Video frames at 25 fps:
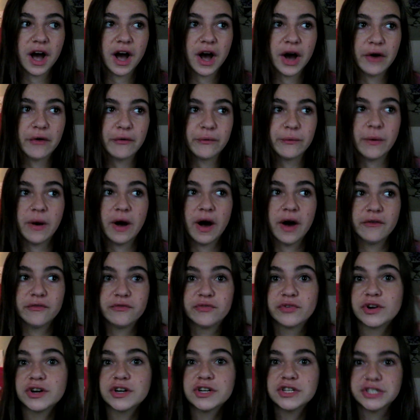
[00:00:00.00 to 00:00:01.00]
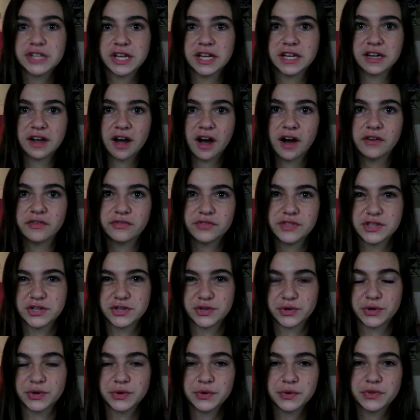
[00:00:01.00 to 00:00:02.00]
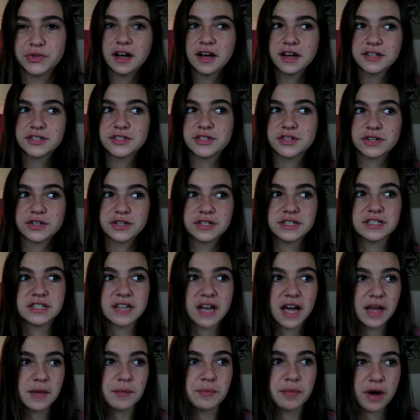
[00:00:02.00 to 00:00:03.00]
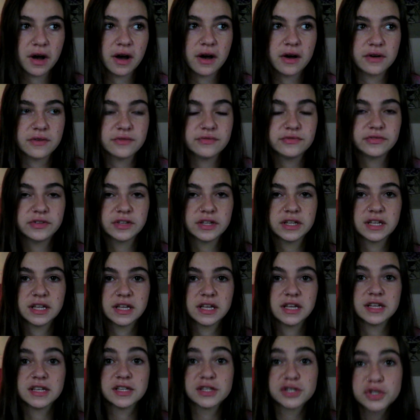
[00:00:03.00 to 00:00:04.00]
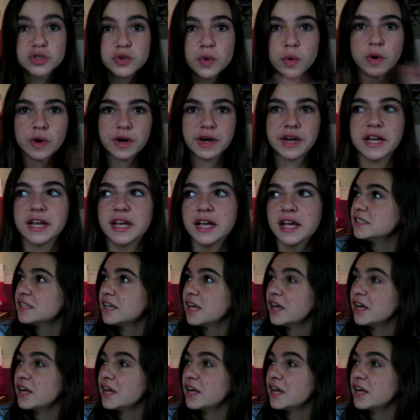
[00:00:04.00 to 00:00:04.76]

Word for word: a, a version of the truth, a certain type of story.